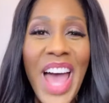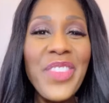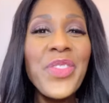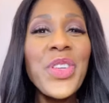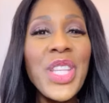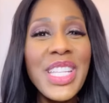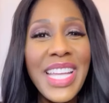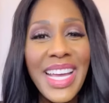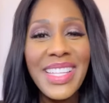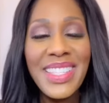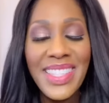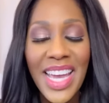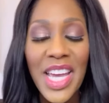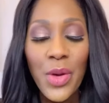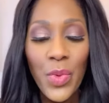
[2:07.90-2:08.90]
And for the next
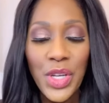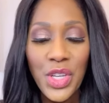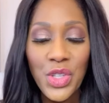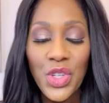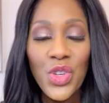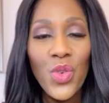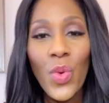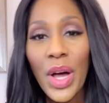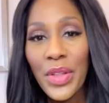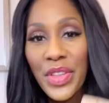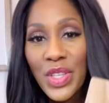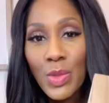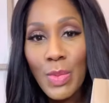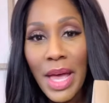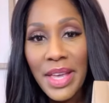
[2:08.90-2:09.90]
day, what you do while
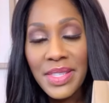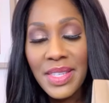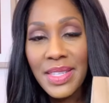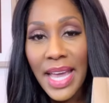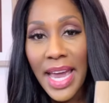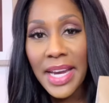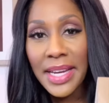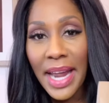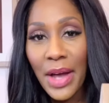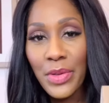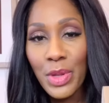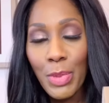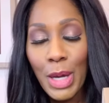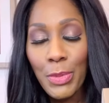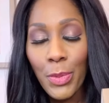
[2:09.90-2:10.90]
this mask is hanging out in
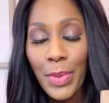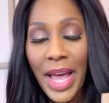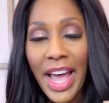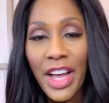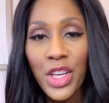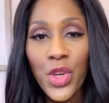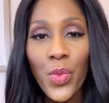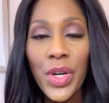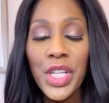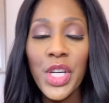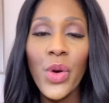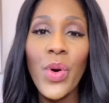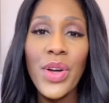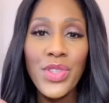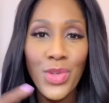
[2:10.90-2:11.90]
the paper bag, you want to
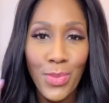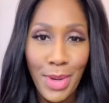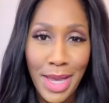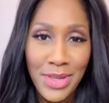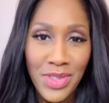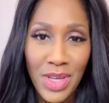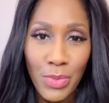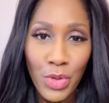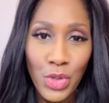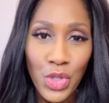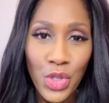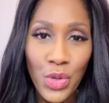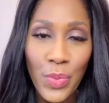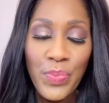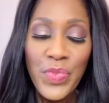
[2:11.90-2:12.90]
go on to mask number
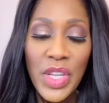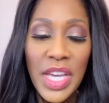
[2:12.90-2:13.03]
two.